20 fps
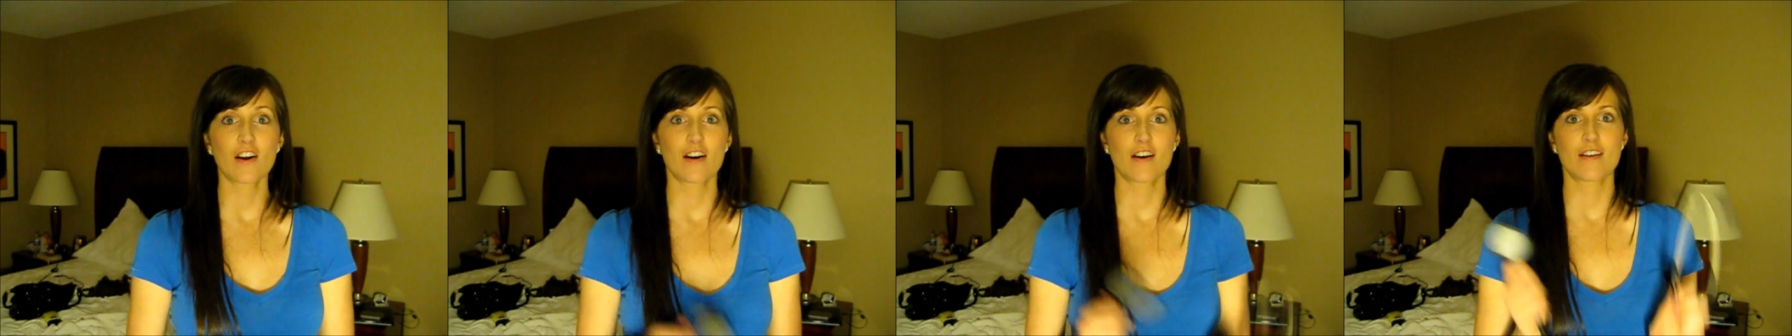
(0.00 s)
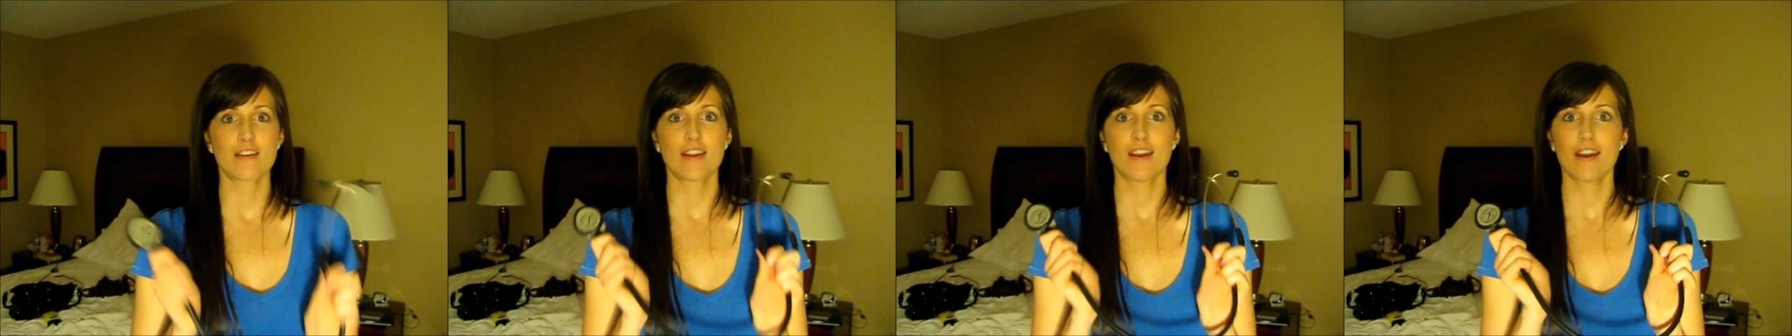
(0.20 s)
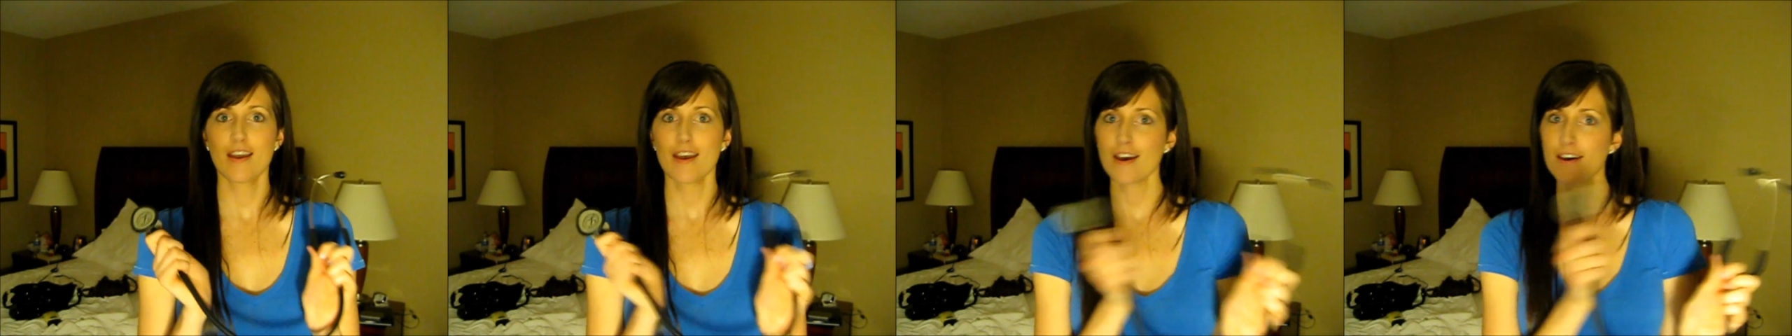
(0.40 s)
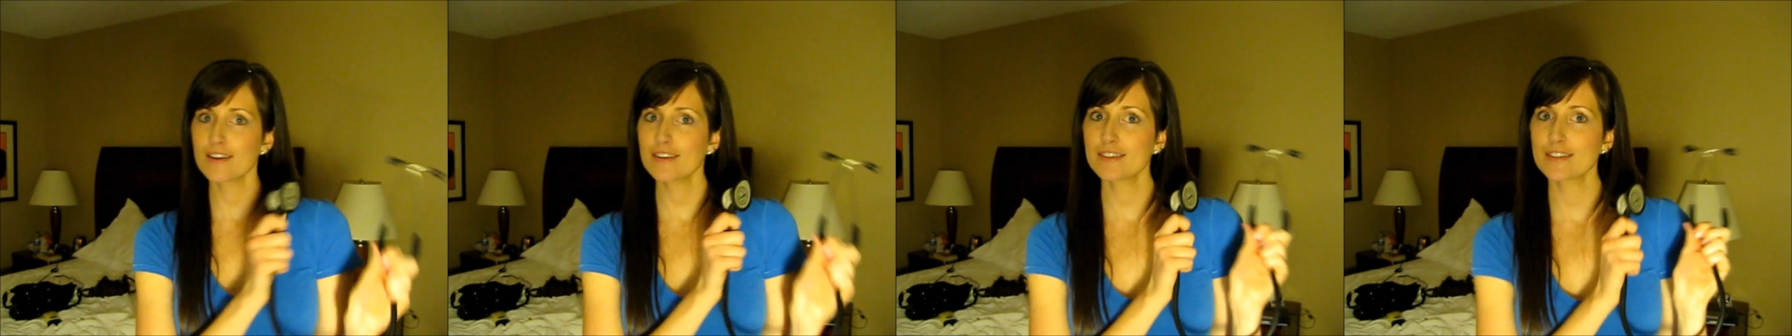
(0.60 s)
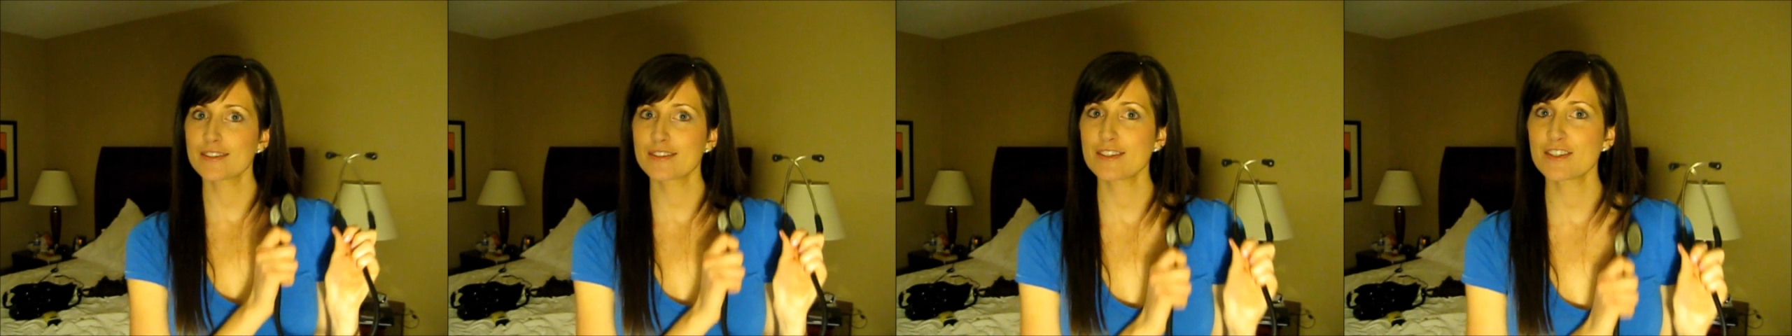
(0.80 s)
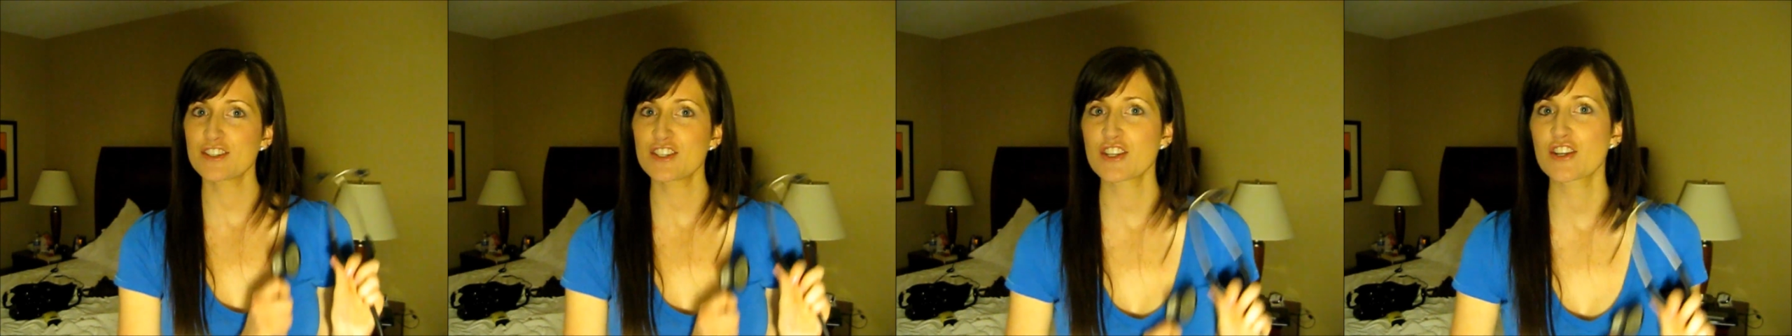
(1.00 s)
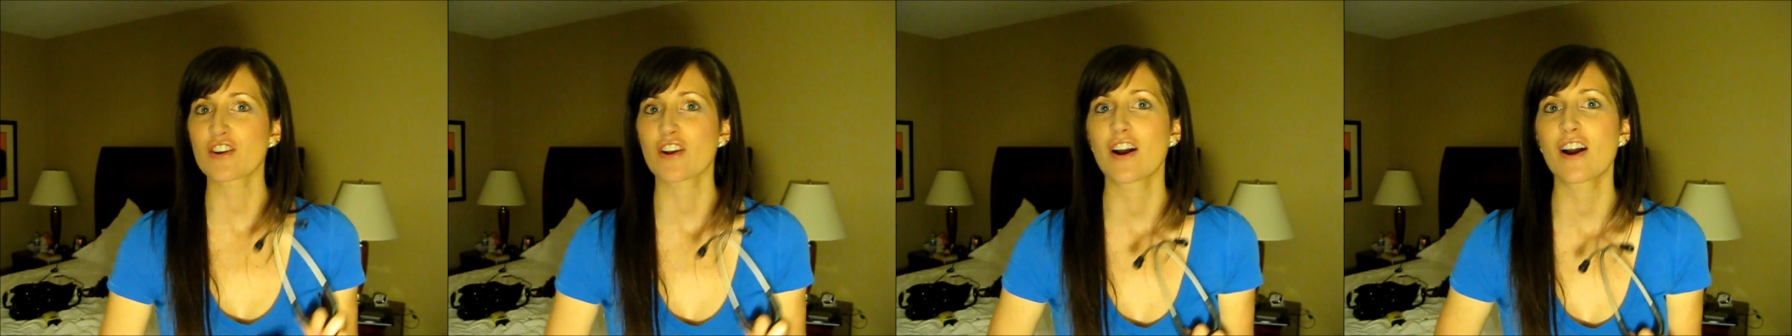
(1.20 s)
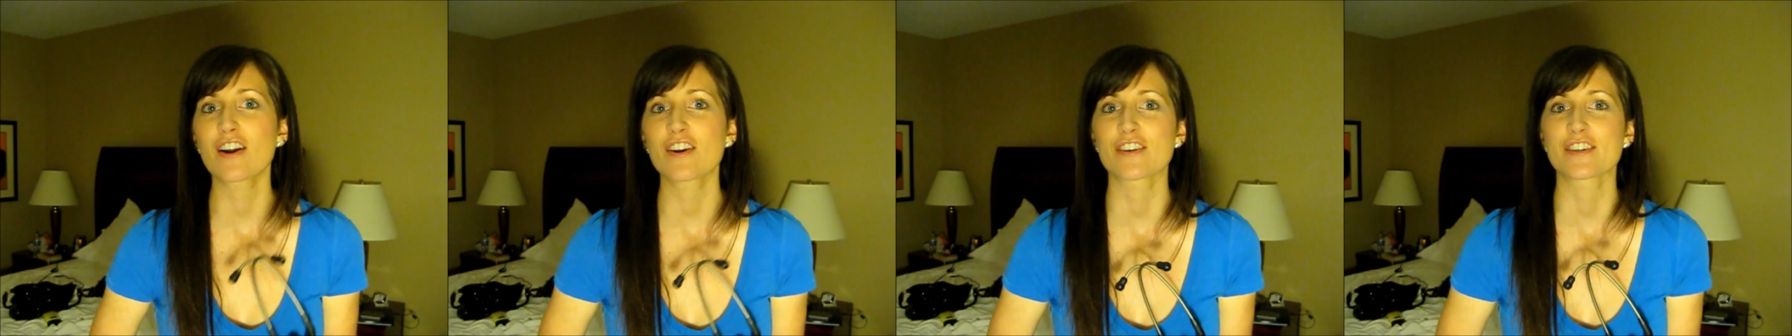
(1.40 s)
on how to listen to
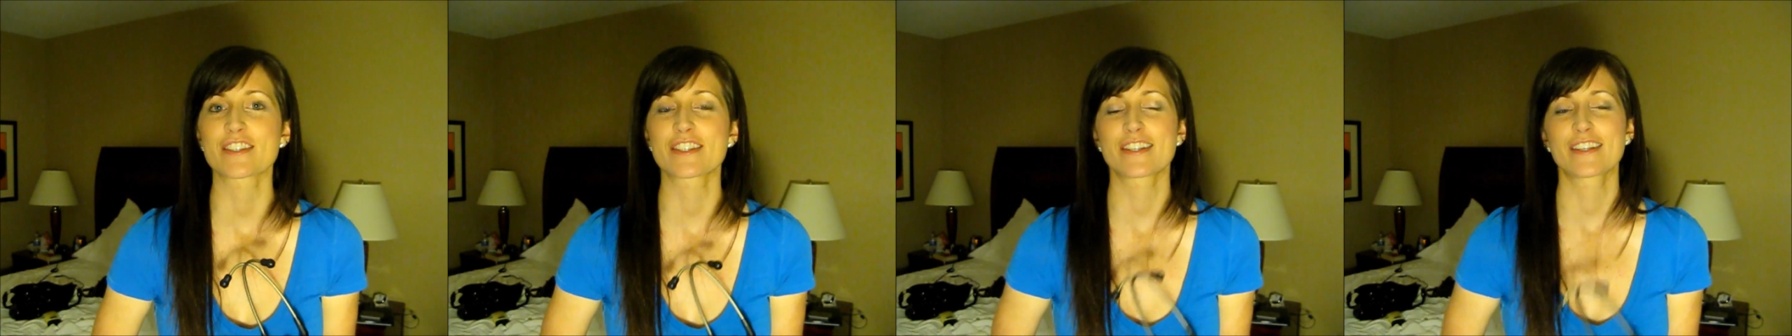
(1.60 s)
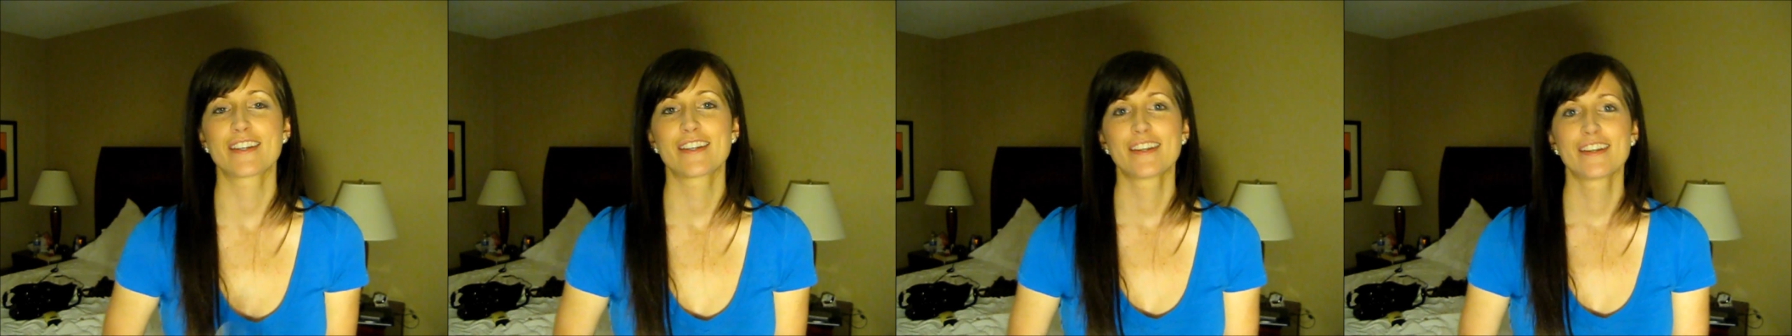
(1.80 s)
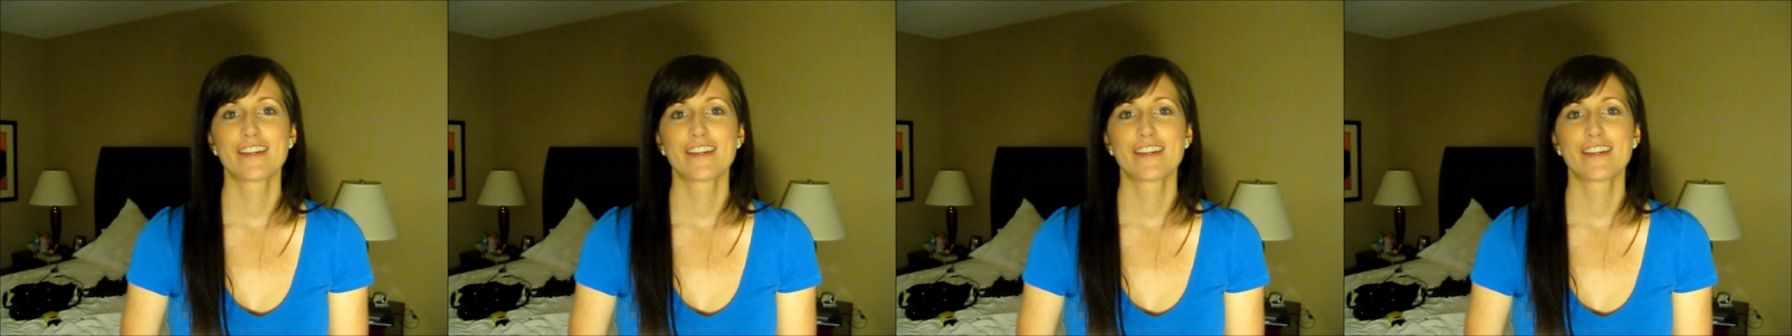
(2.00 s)
your heart